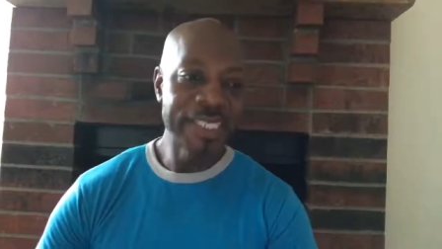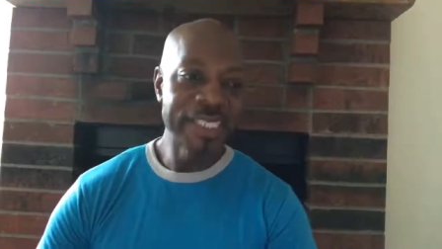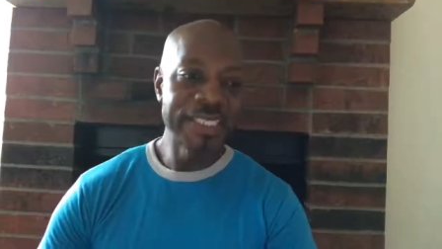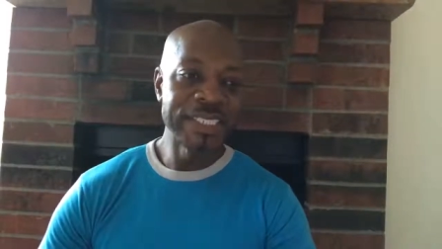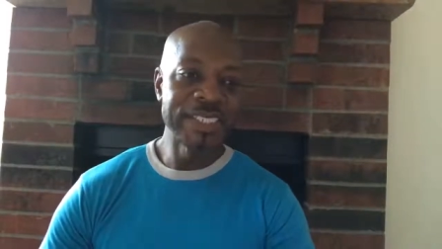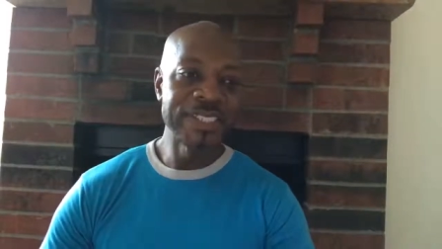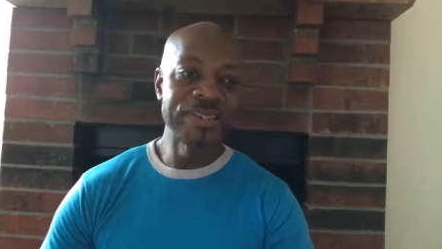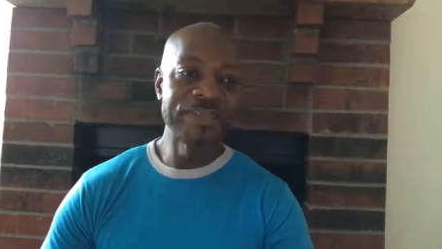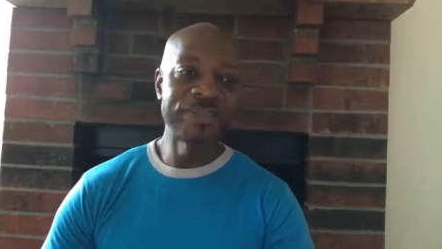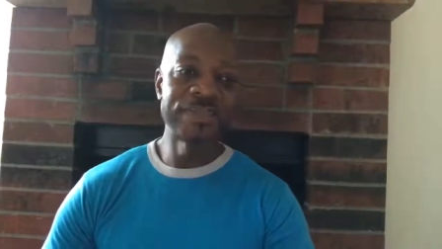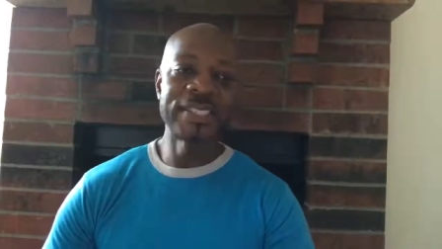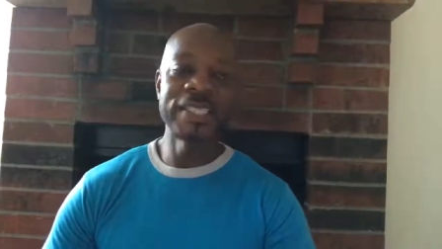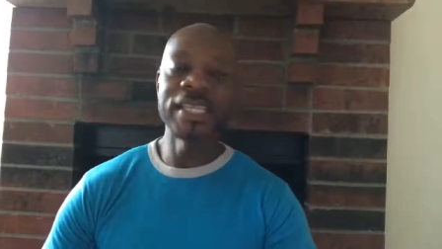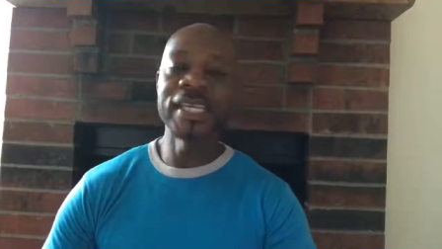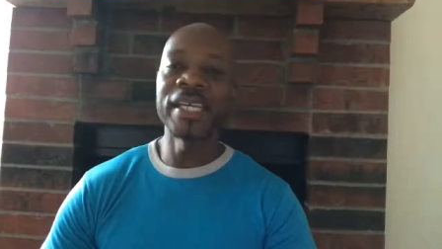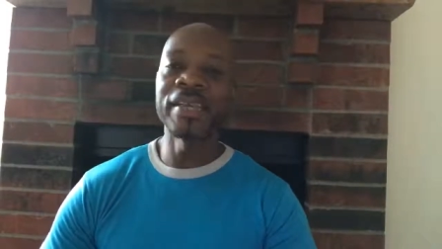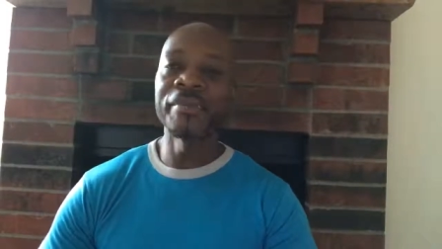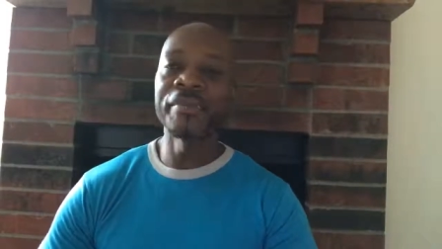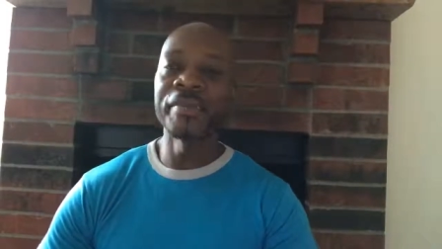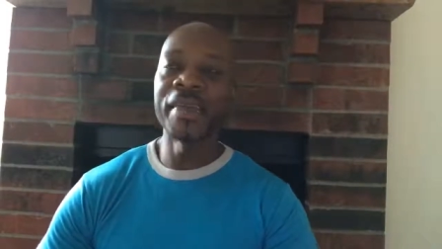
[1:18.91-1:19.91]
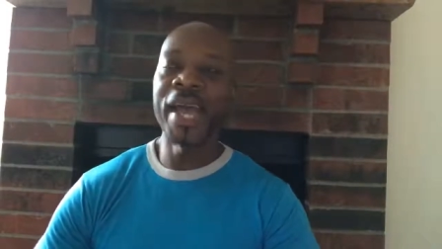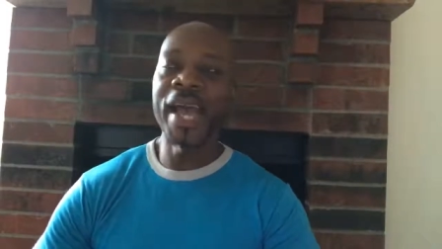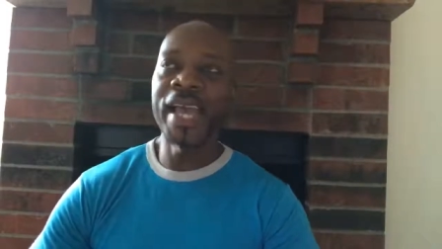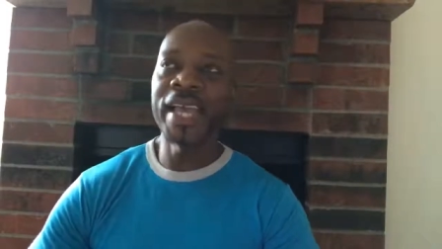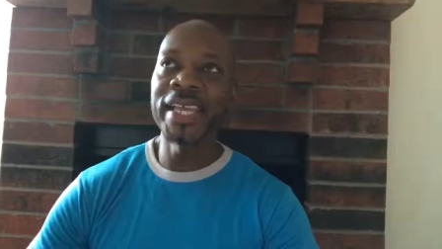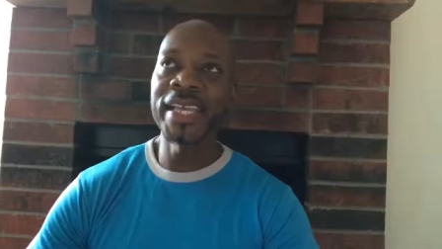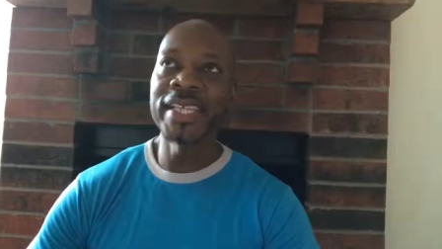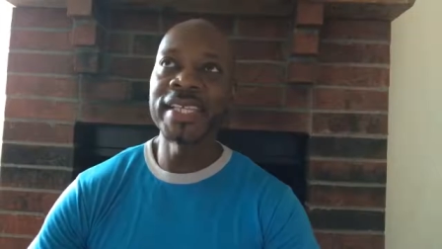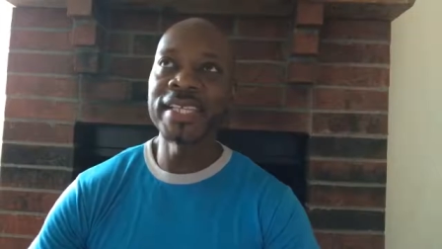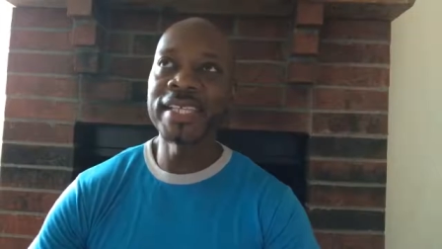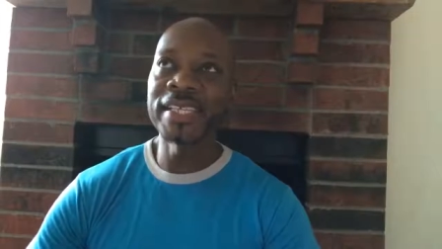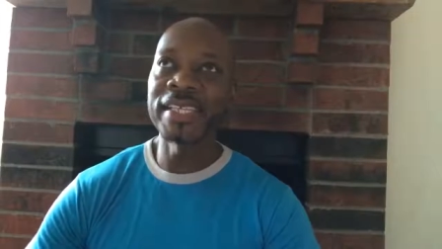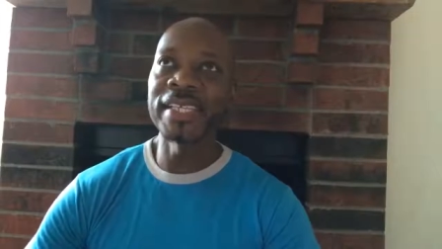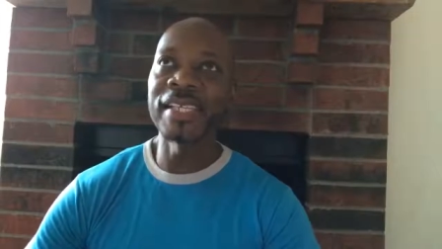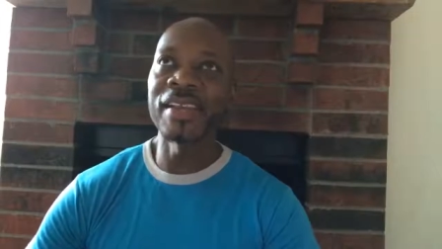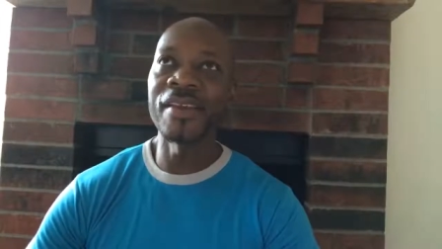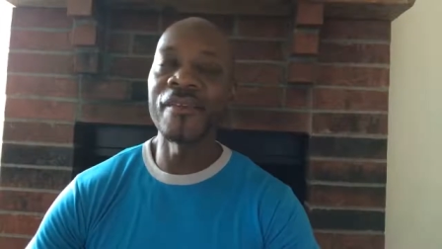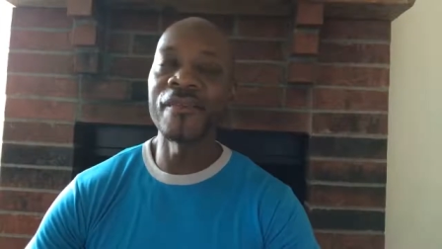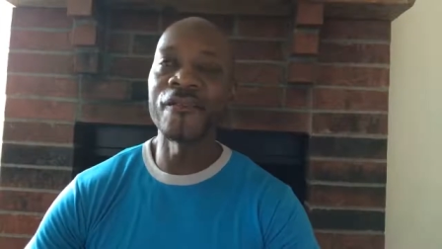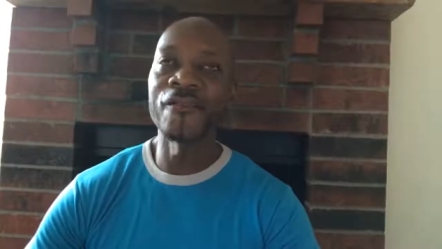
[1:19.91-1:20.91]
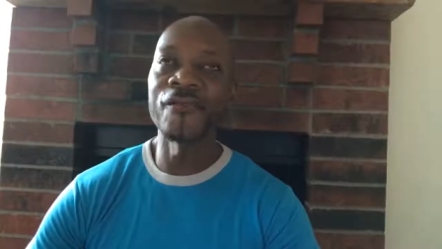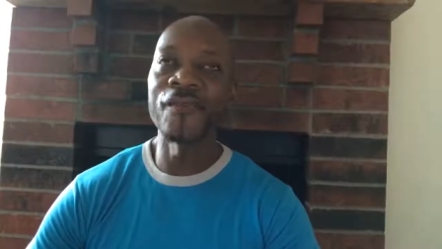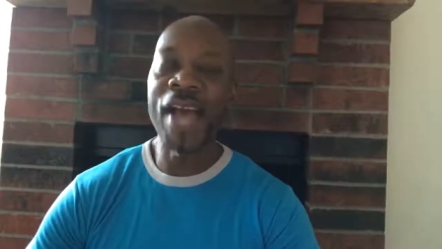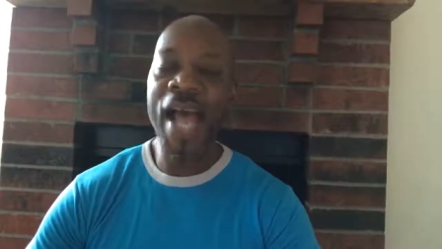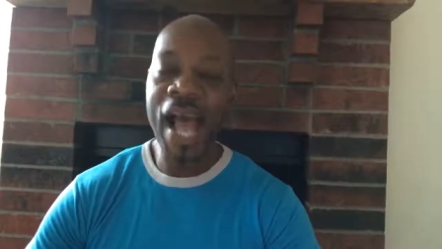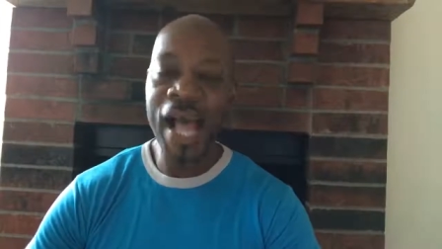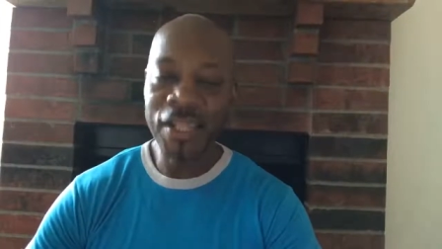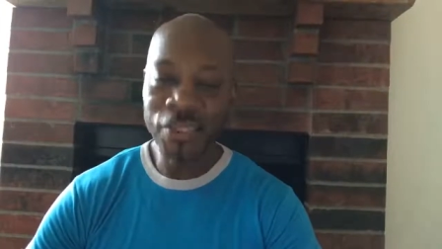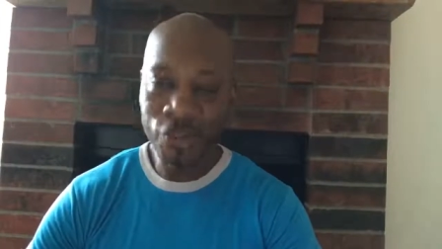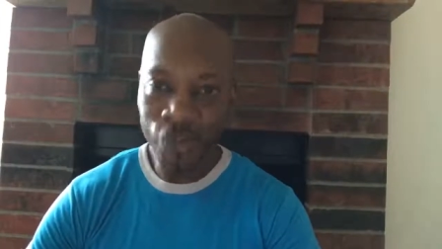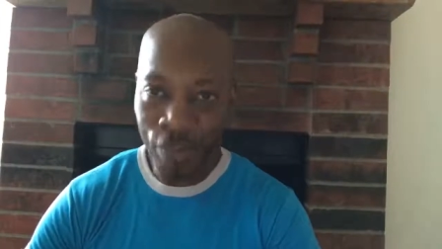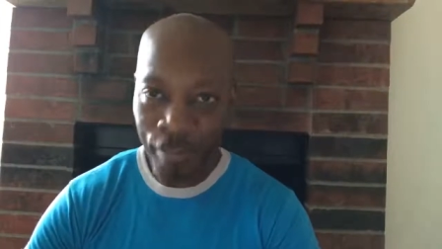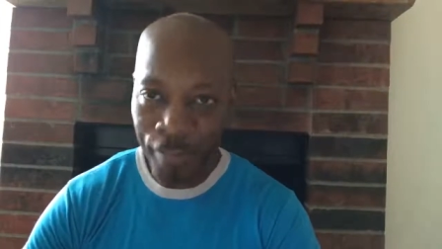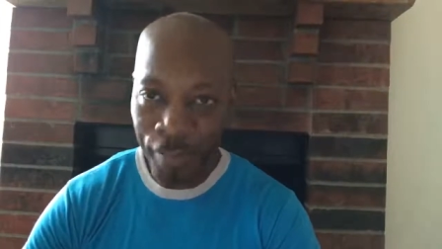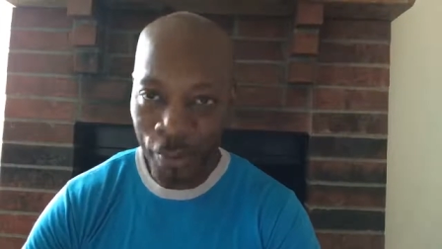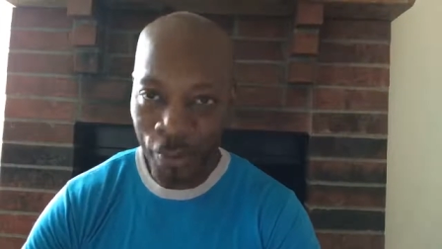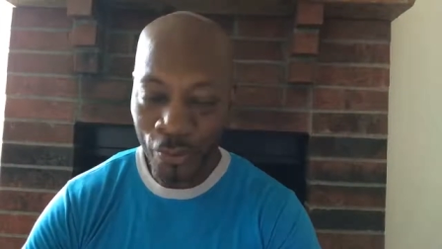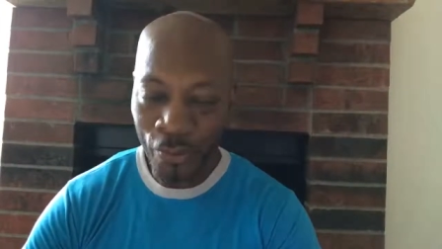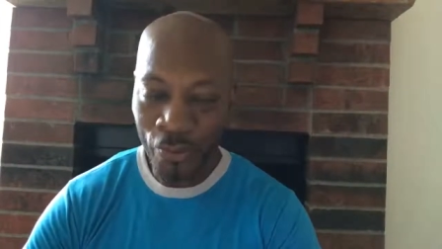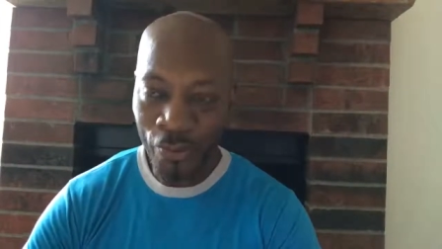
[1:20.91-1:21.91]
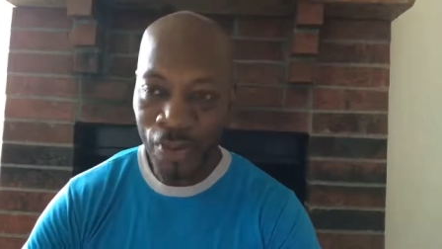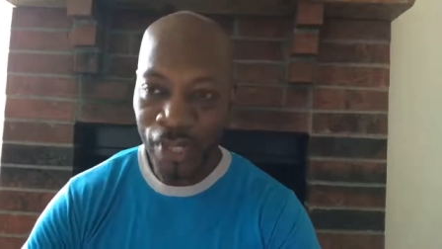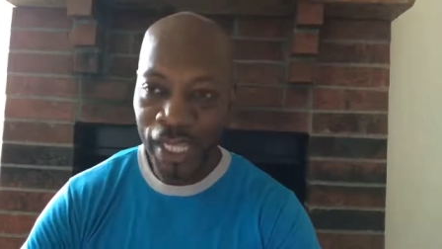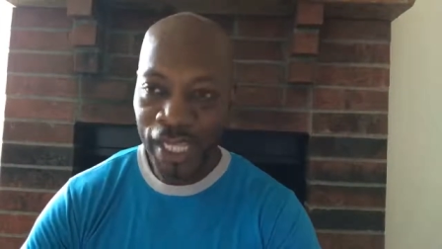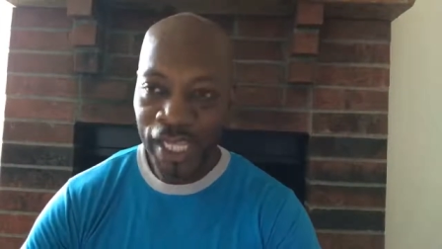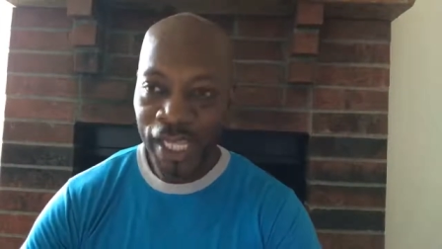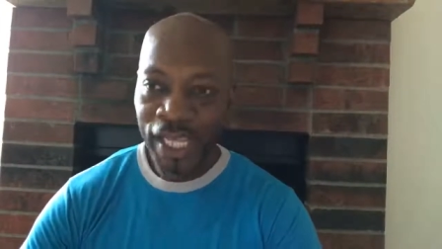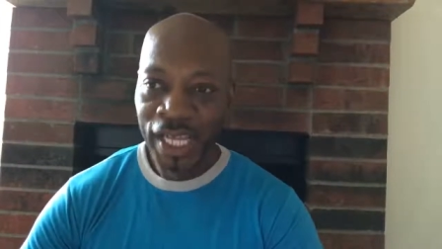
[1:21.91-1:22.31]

you deem that is valuable,